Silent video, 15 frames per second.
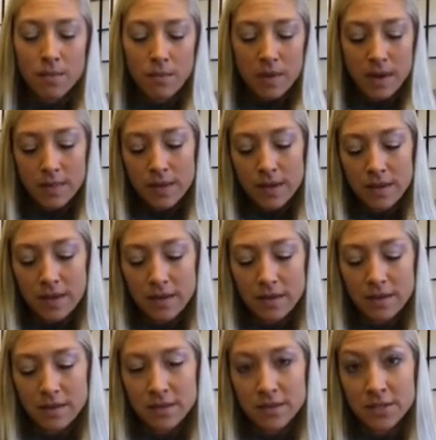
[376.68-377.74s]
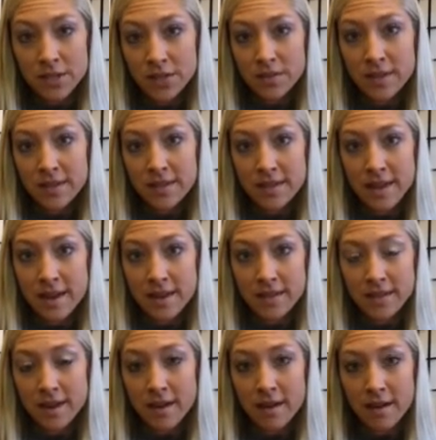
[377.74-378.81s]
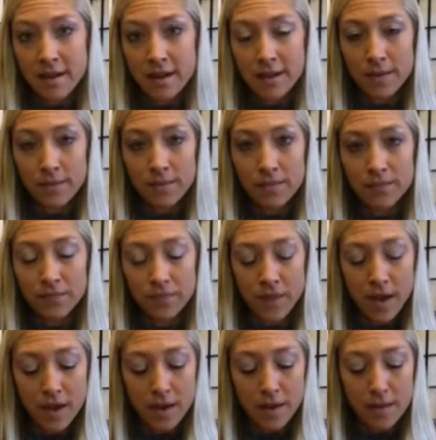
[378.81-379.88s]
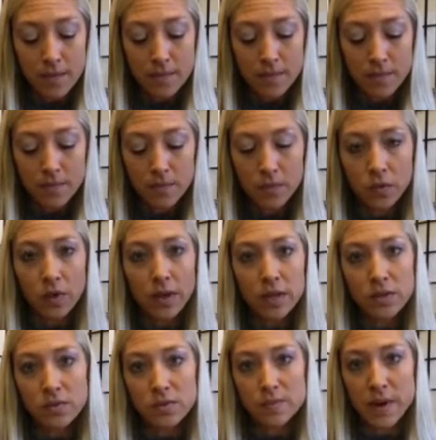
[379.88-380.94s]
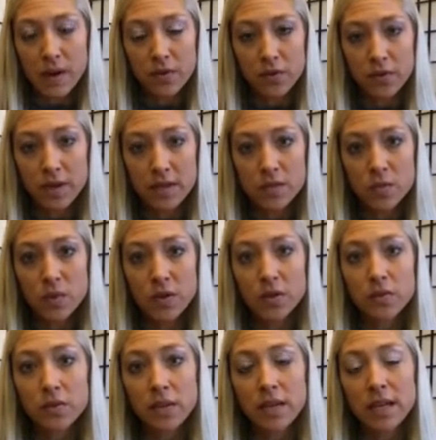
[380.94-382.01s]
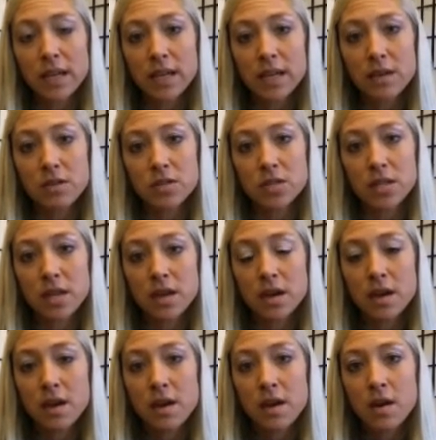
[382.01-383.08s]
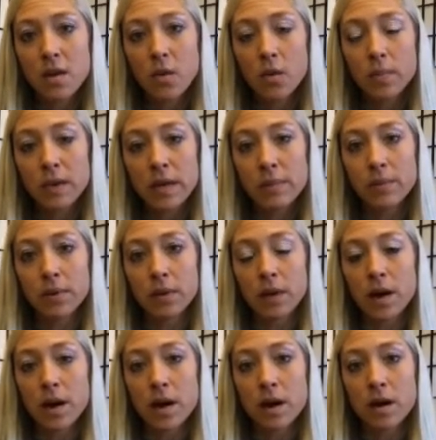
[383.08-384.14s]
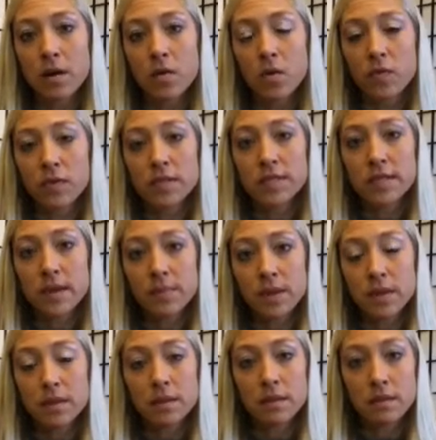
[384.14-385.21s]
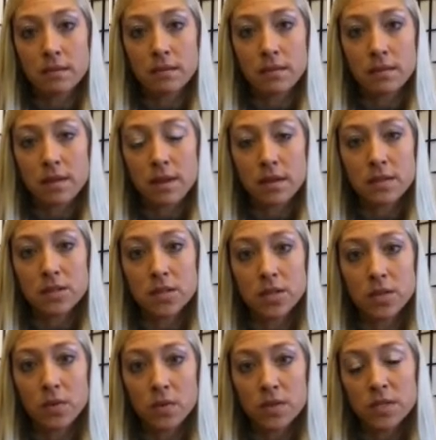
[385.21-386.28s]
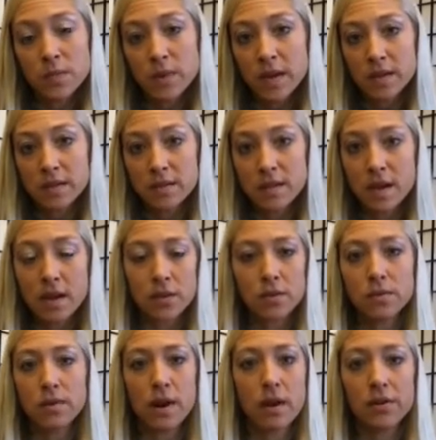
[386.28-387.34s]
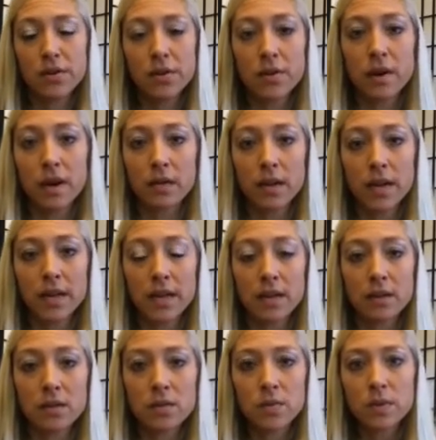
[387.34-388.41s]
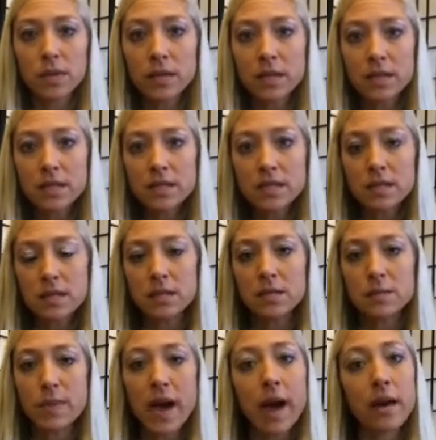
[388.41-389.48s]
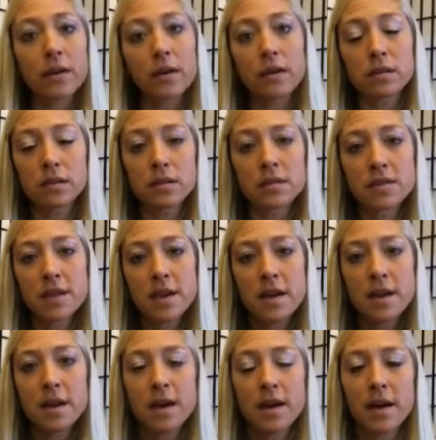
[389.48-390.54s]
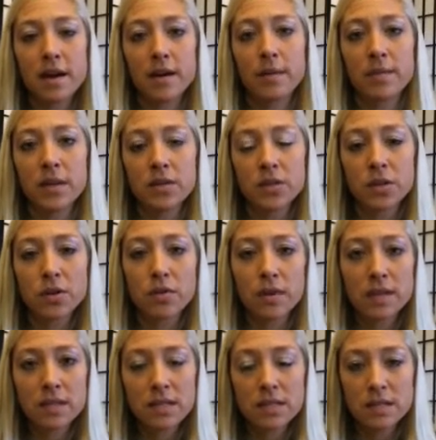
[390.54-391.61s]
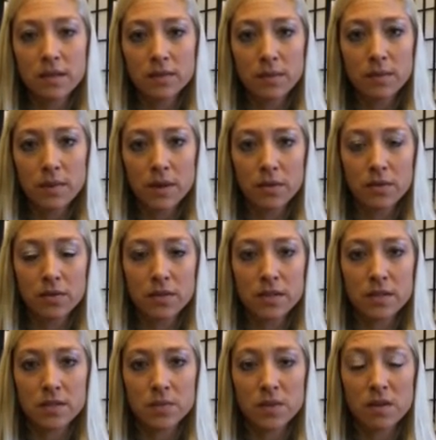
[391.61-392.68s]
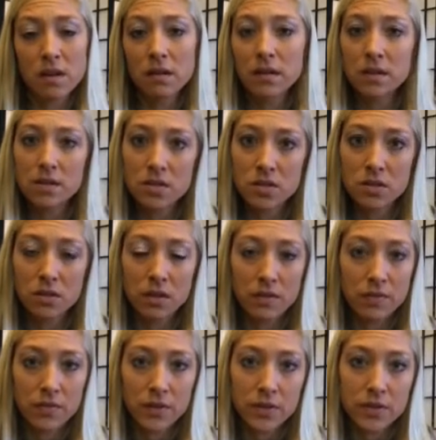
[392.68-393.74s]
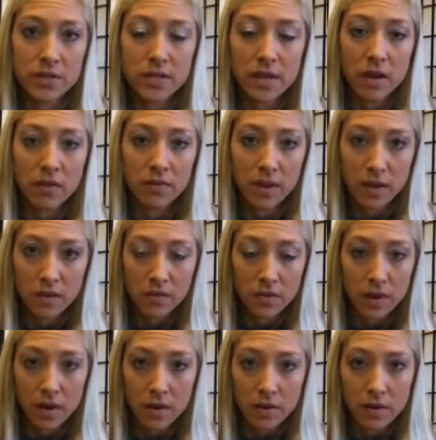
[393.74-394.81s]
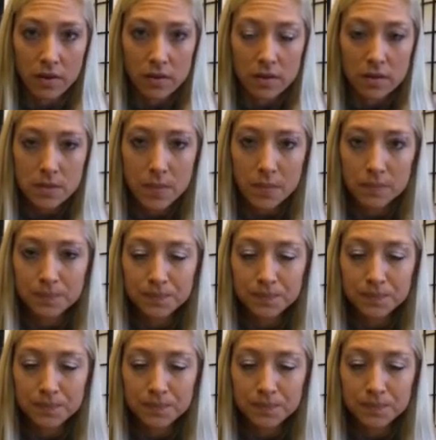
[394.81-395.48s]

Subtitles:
maybe during that time, look at those boundaries where you're leaking energy or people are overstepping into your space that you're not liking, to release these patterns and to create these loving boundaries with unconditional love for yourself and for others.